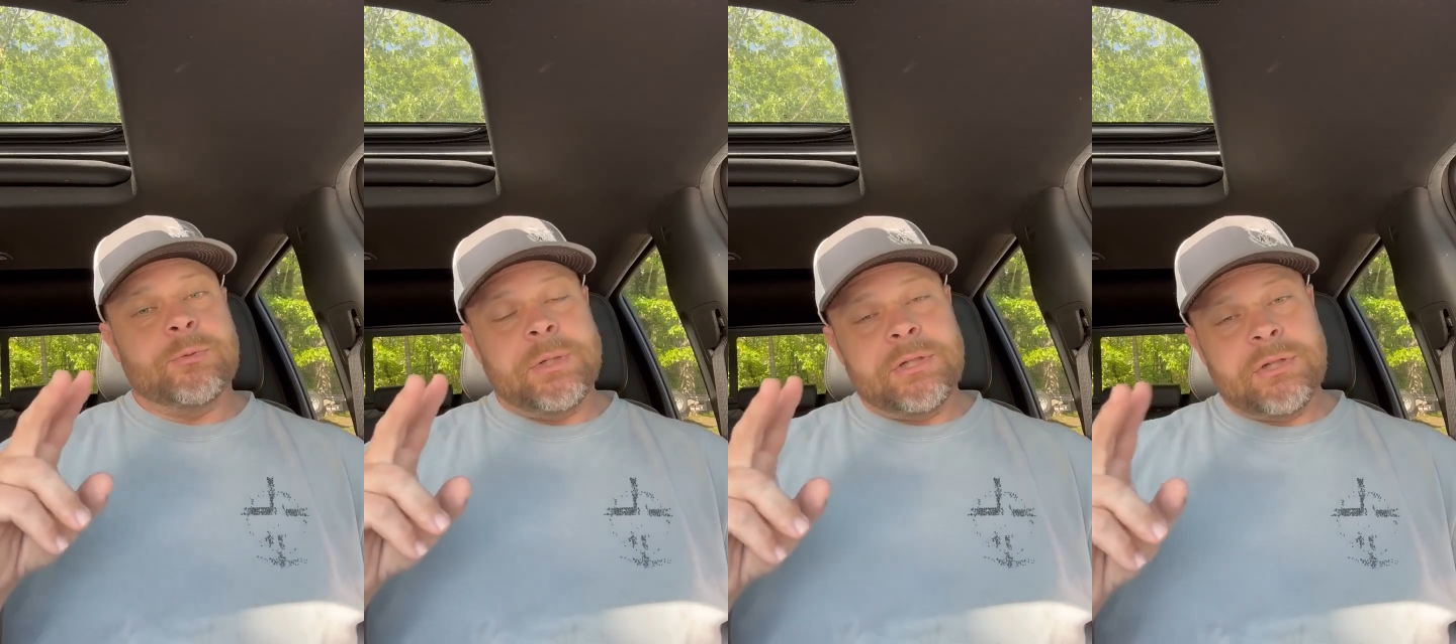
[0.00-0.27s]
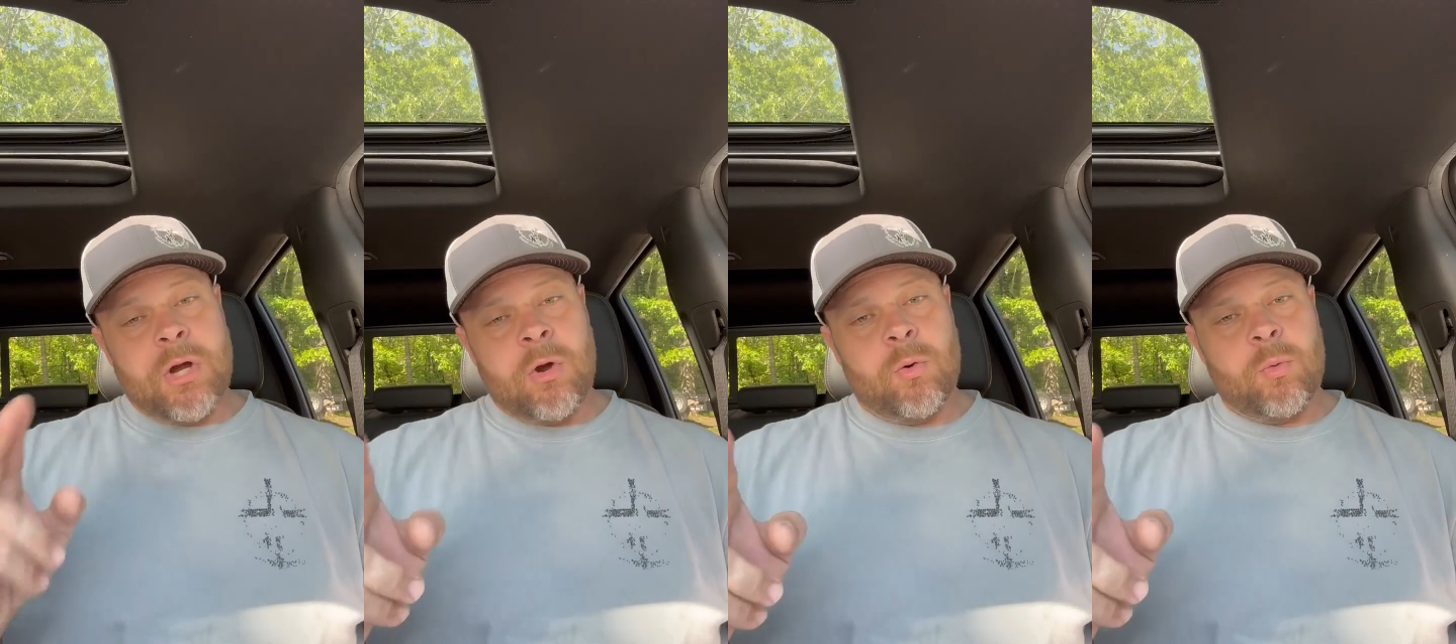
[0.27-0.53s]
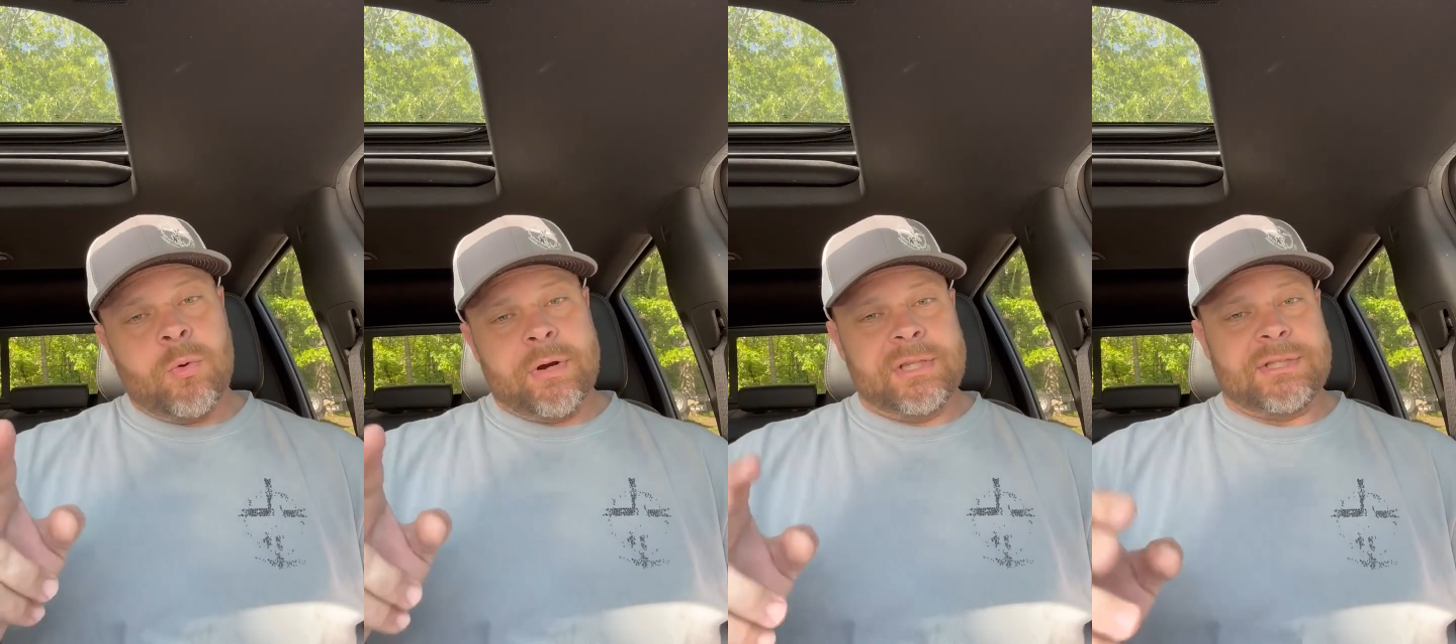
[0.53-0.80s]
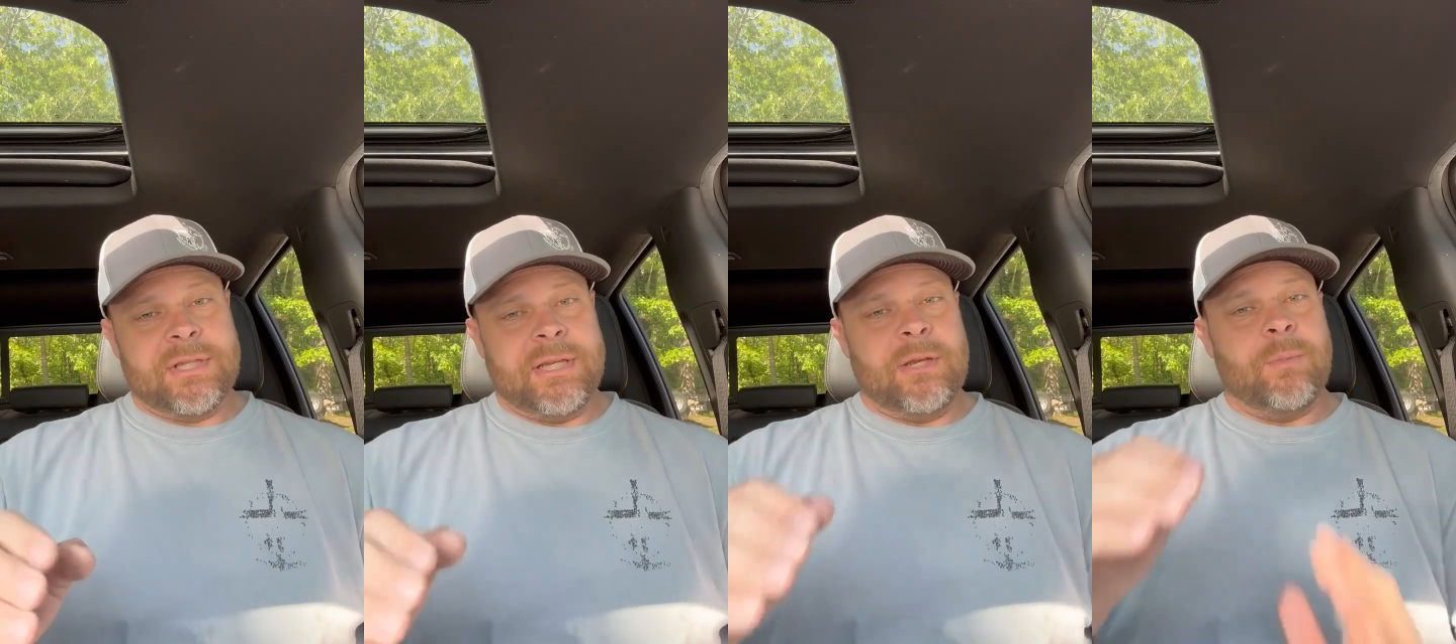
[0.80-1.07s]
we don't want to
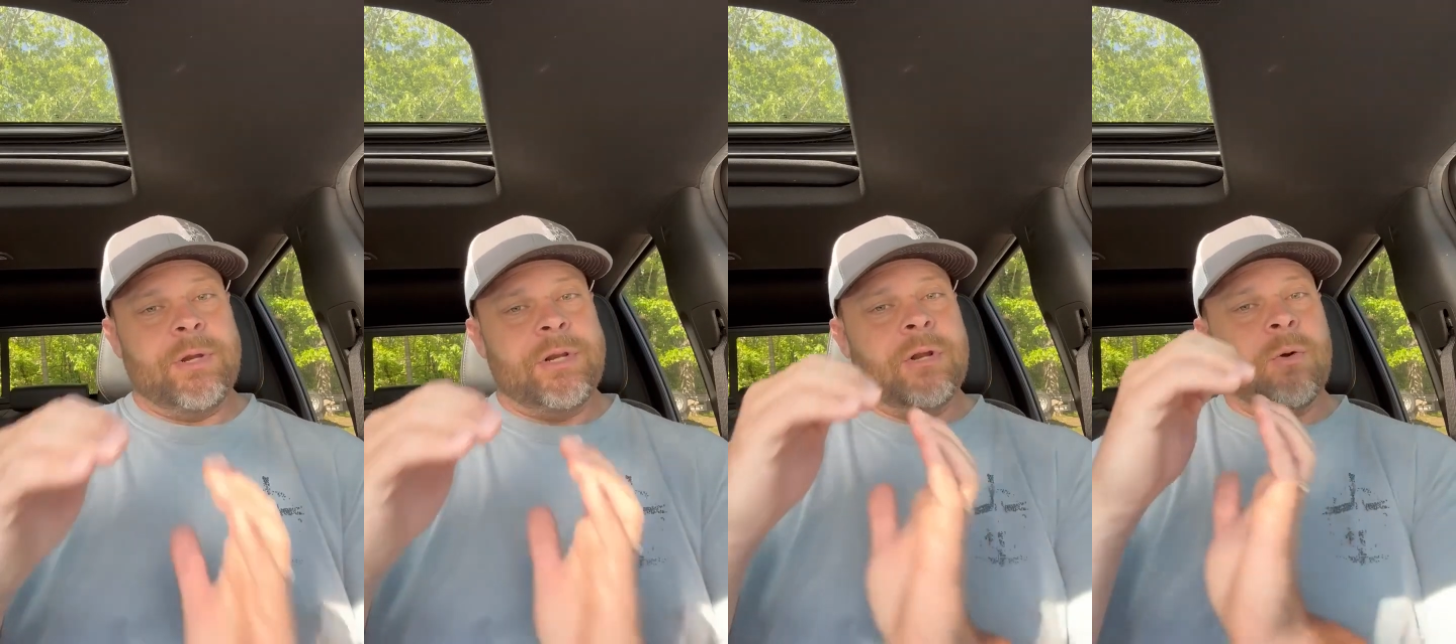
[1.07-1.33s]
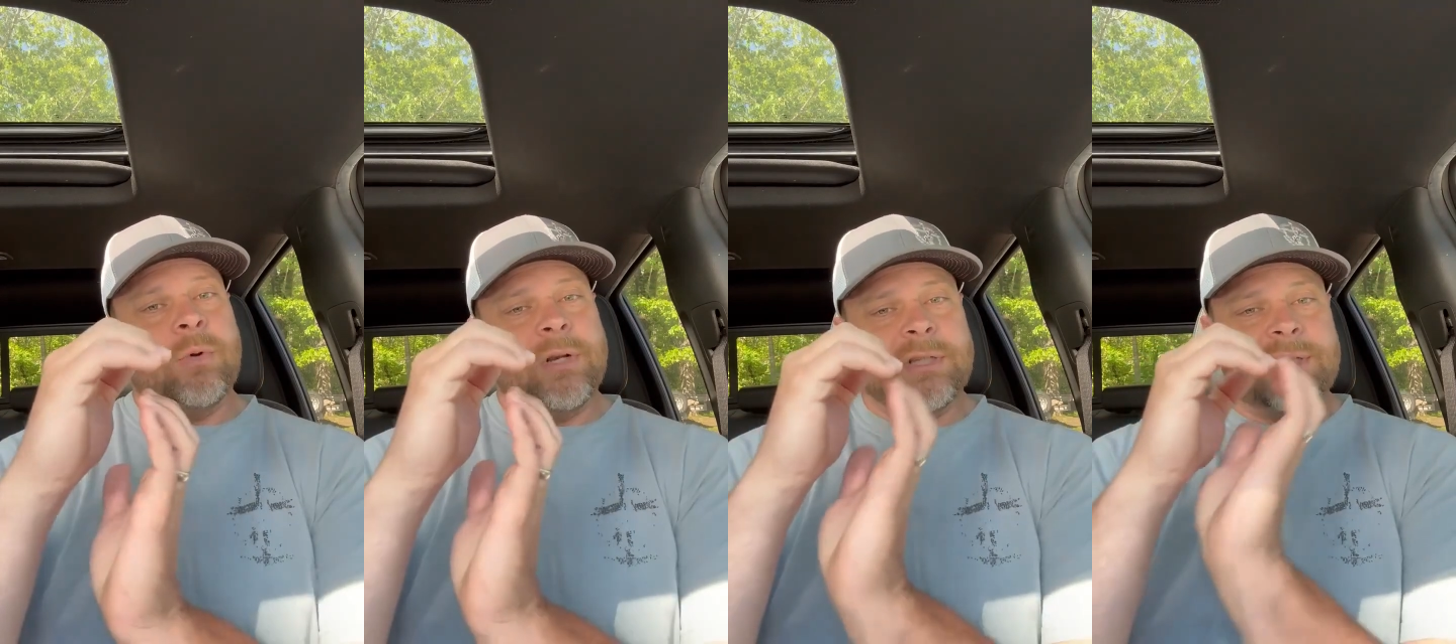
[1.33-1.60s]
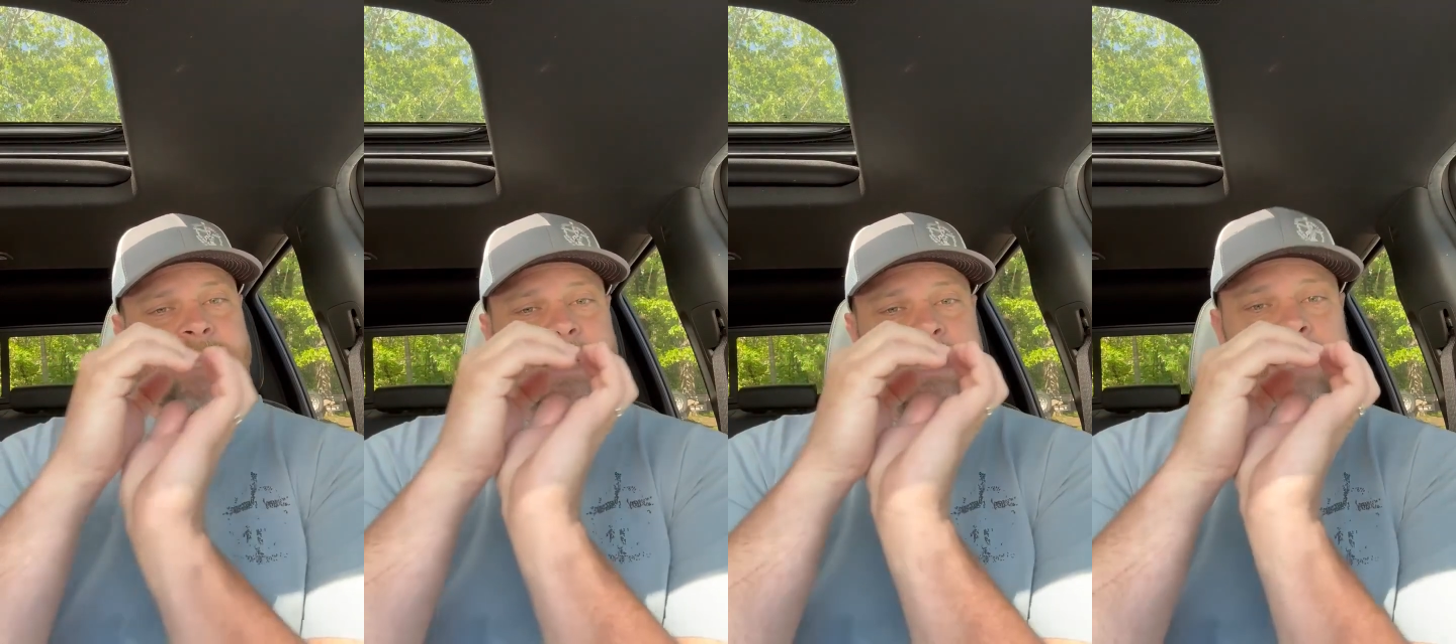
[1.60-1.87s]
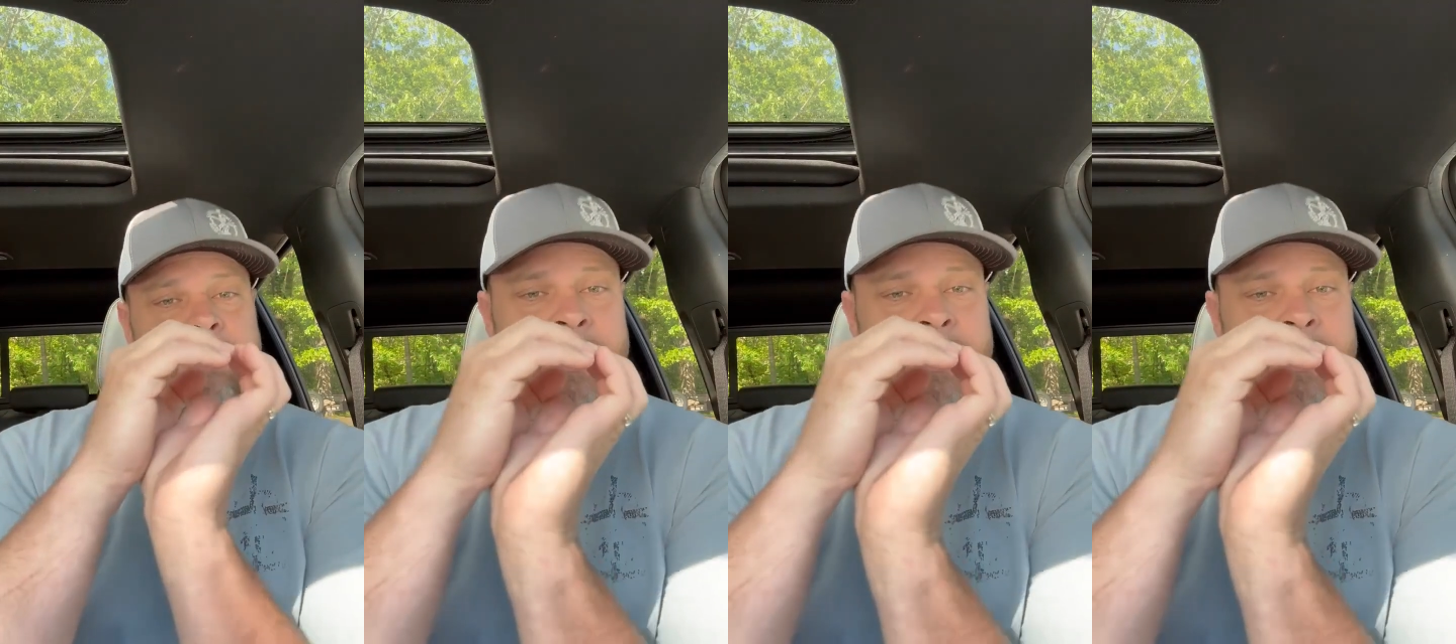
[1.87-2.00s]
see. We don't want to see